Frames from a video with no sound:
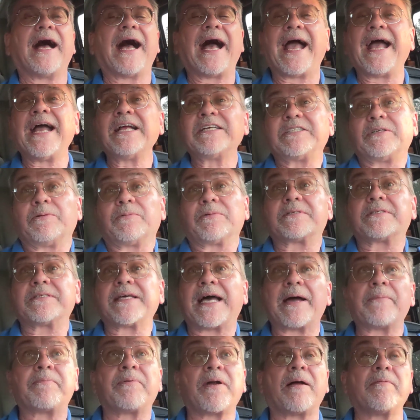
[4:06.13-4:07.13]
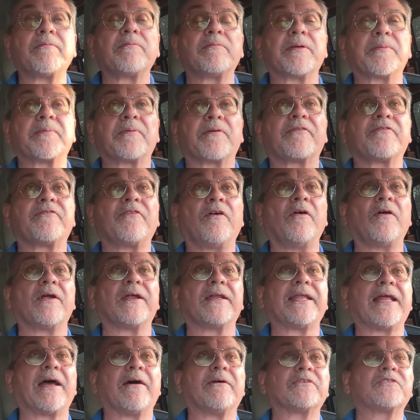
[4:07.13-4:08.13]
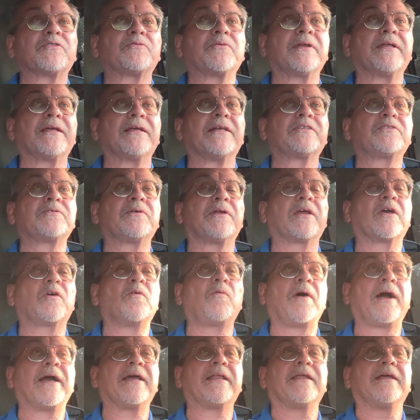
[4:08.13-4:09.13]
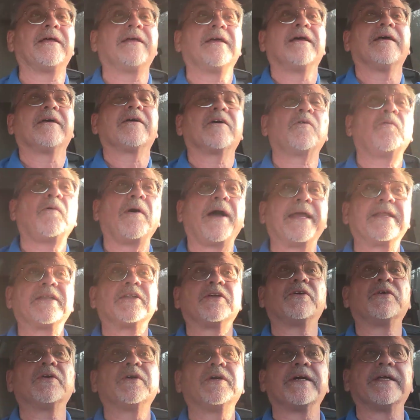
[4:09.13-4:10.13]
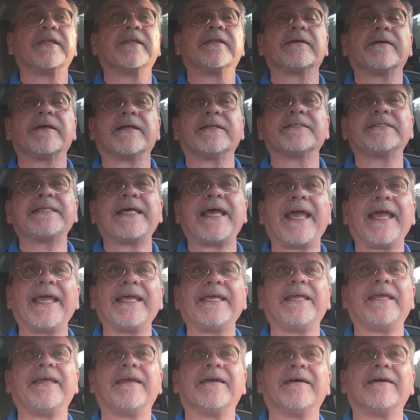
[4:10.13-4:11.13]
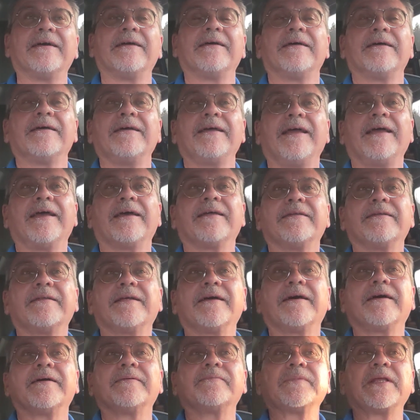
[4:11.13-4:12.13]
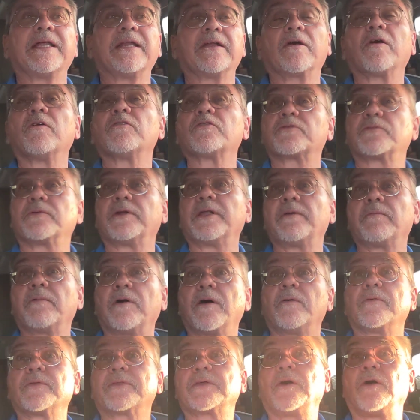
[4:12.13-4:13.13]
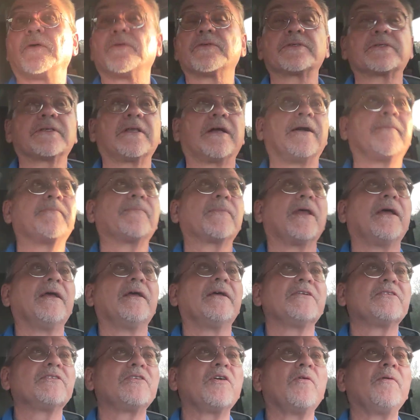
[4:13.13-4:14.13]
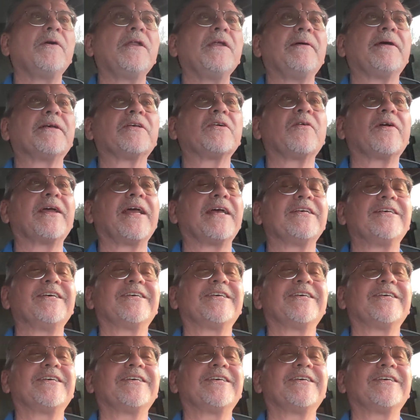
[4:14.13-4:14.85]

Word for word: I actually would say I probably prefer it now. It's really it's really quite quite good and tangy, and uh, and it goes really well with coleslaw. So anyway, okay,